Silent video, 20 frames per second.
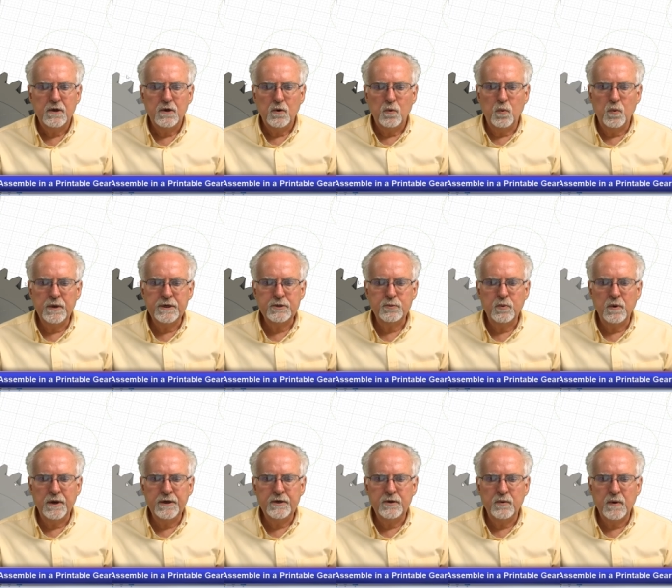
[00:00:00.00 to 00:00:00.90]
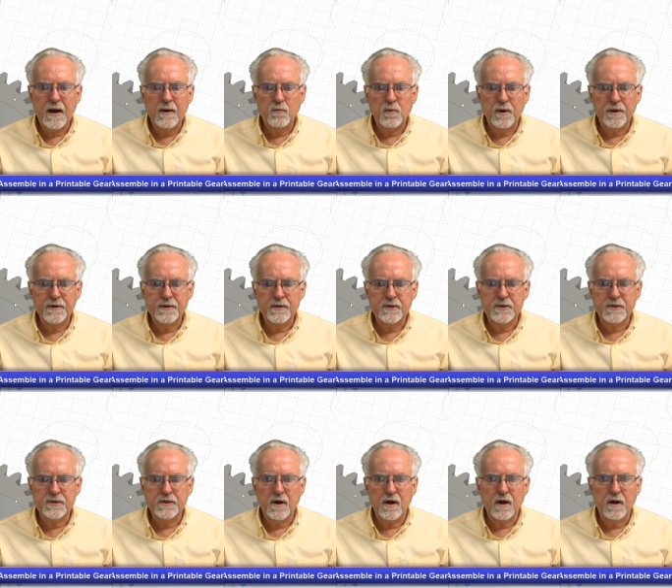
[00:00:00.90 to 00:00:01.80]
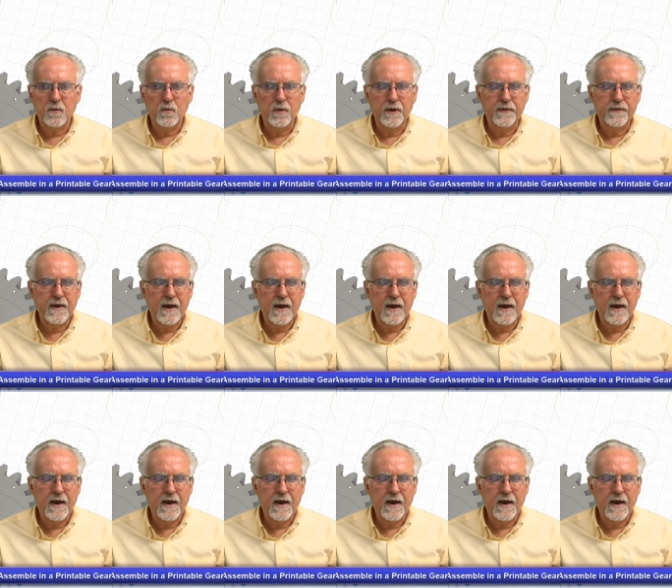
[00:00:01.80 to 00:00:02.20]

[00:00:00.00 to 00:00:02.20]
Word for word: Which one do I want to start with?